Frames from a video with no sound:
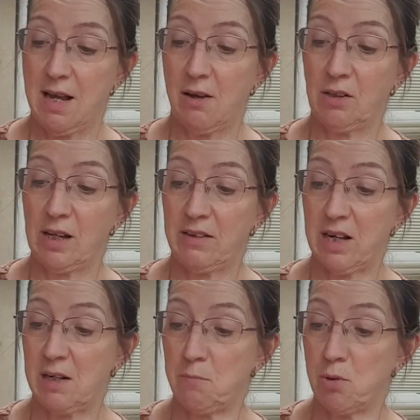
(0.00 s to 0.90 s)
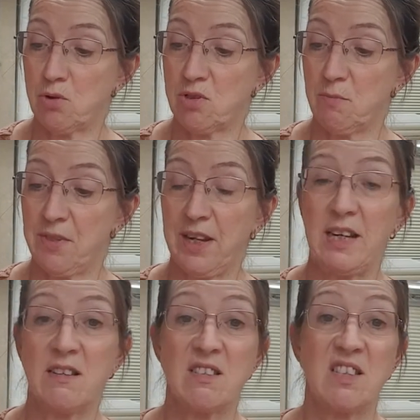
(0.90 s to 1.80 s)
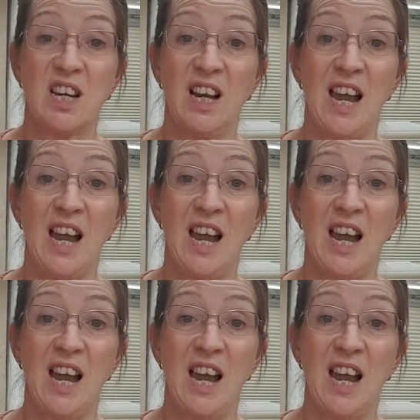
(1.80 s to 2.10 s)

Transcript: unless I can put something in to seal it.